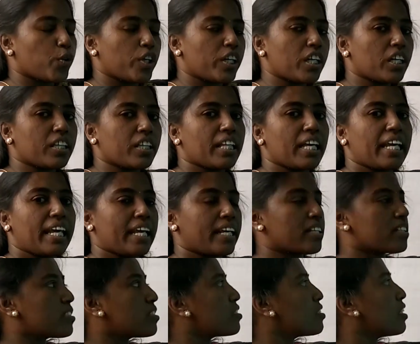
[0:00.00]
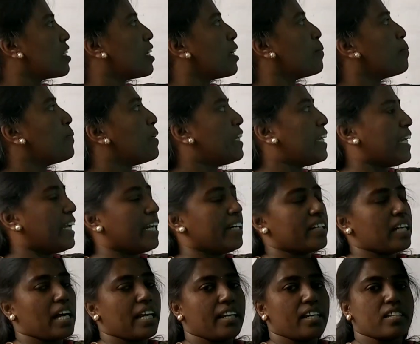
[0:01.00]
growing in the extreme
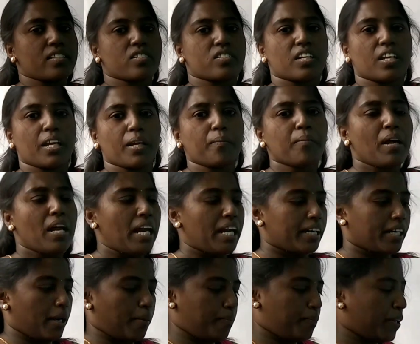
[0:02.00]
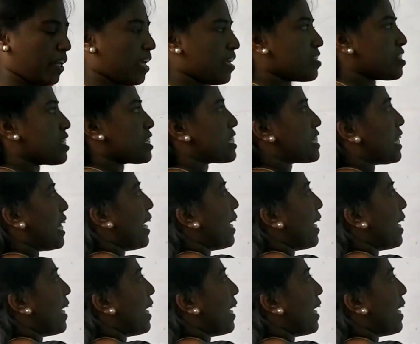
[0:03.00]
heat or extreme temperatures